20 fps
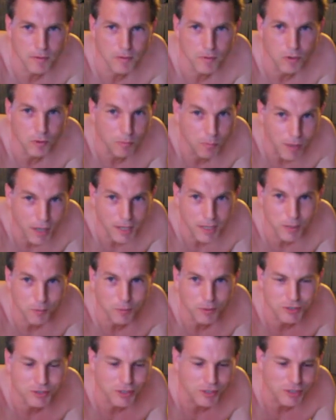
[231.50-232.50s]
Your body
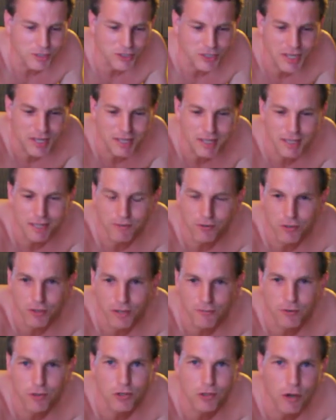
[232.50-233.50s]
will start shaking.
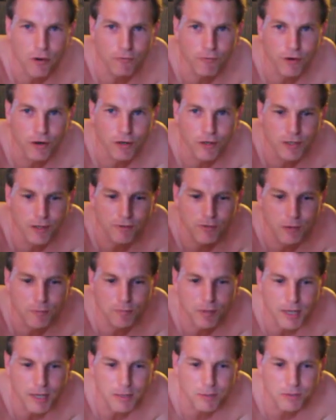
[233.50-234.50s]
If you go far enough, your
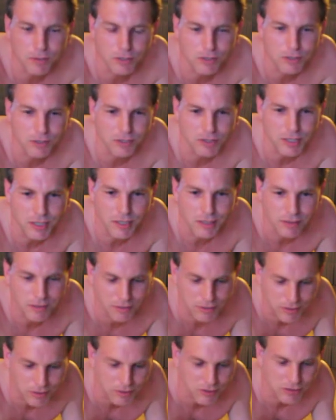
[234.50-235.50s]
body will start shaking, and
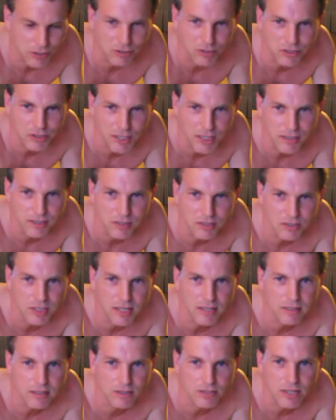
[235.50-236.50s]
you just start shaking,
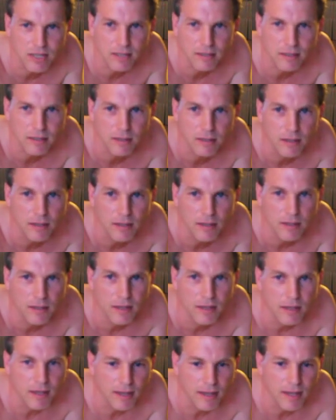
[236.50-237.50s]

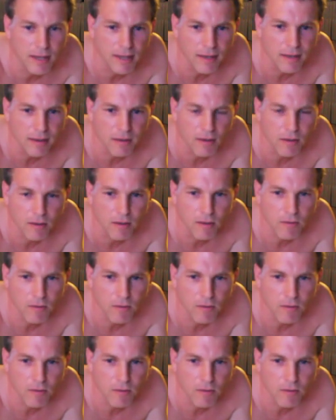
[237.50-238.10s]
and